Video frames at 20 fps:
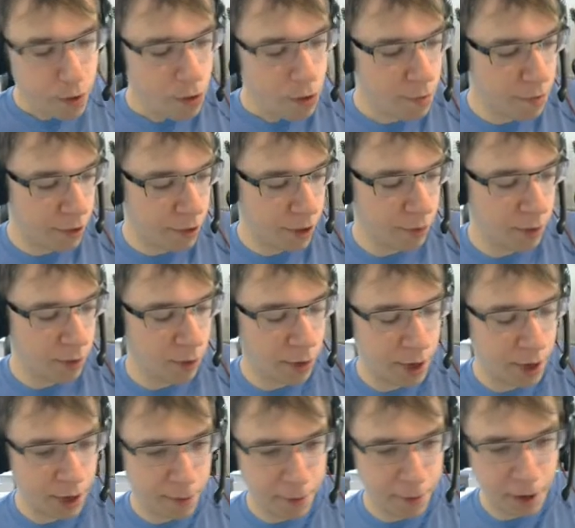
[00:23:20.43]
But then we would
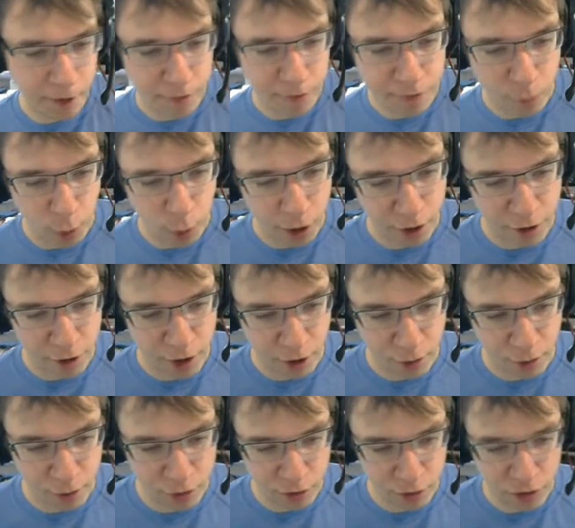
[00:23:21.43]
end up at 46,
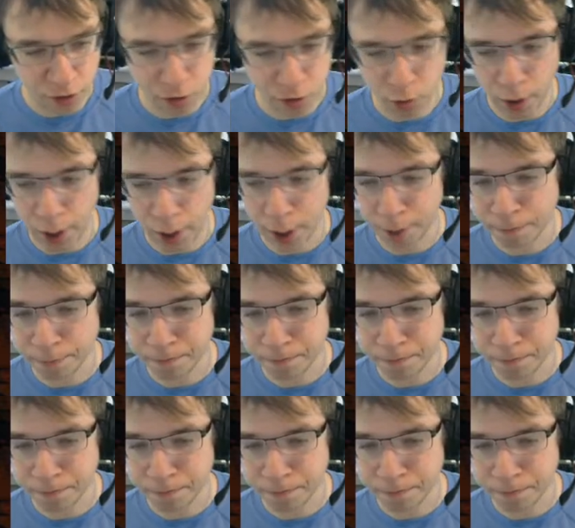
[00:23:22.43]
which is too high.